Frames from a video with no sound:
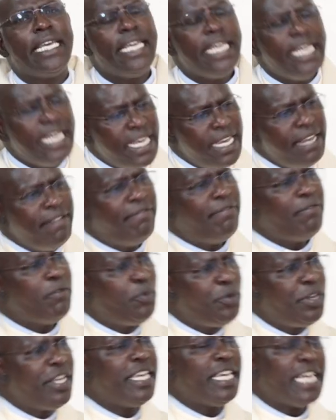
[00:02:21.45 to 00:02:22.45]
If
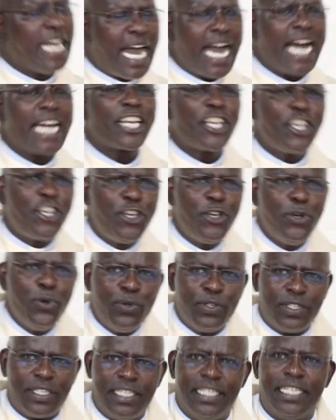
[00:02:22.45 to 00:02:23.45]
we are
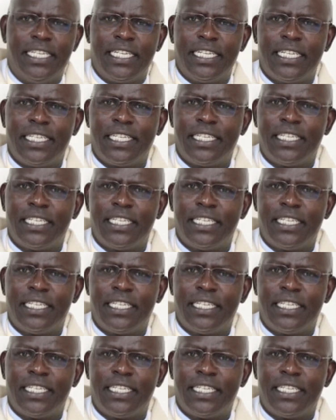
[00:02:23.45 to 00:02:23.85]
used